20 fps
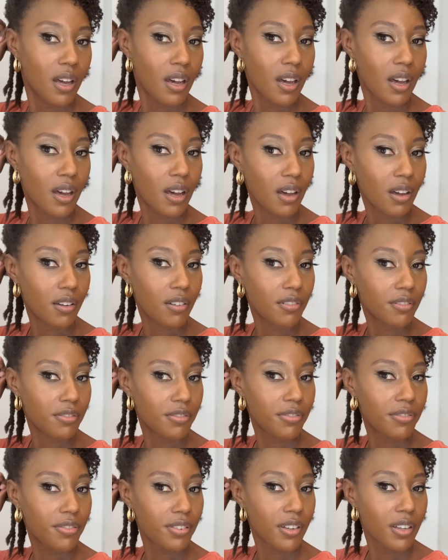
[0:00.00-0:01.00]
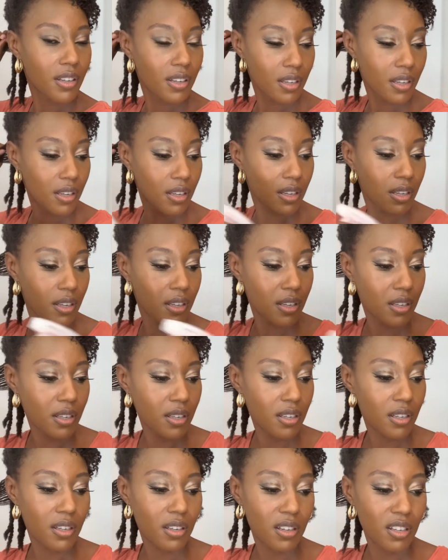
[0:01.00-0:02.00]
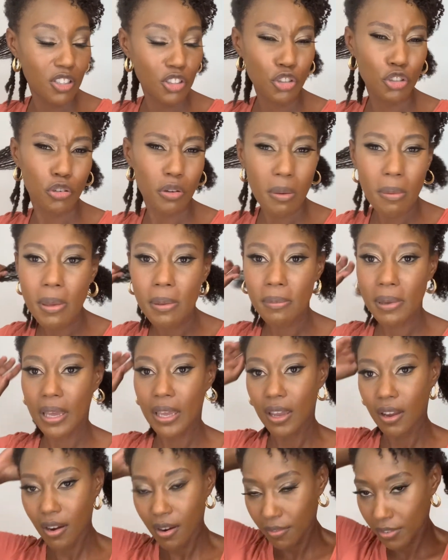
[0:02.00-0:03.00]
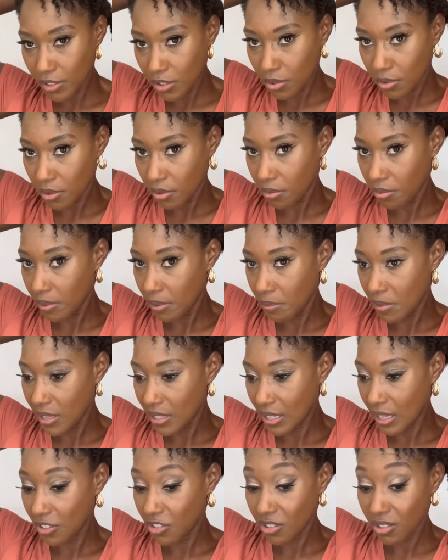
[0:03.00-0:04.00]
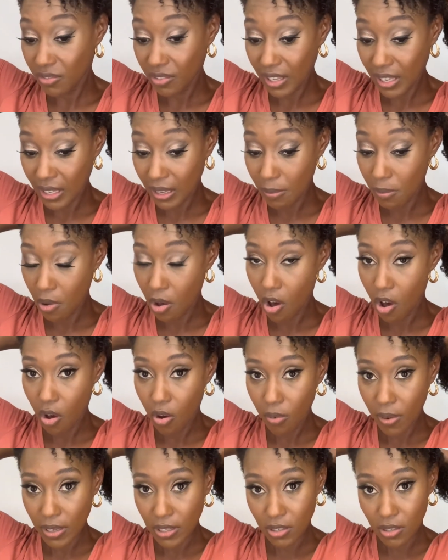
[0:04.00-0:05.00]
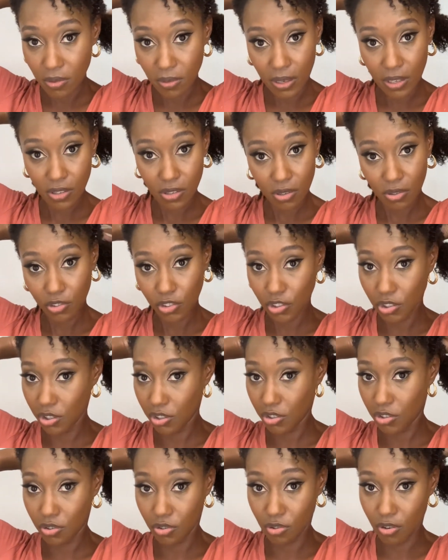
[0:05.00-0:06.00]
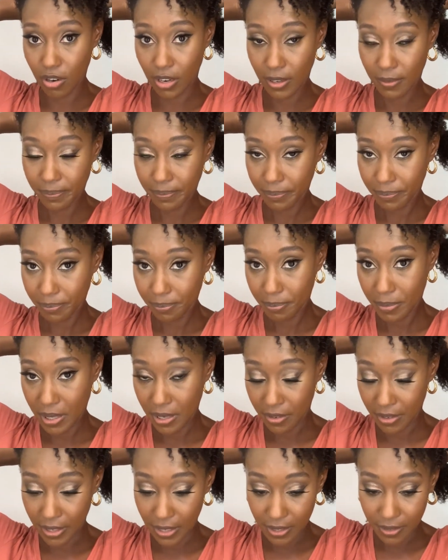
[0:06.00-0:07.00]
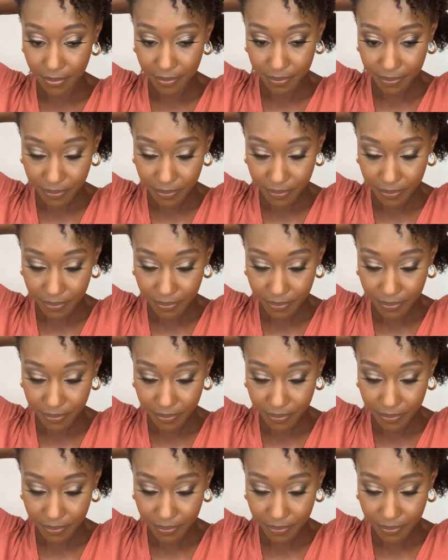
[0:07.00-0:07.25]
of trimming my hair every 2 to 3 months. I just feel like I'm always doing a search and destroy, period.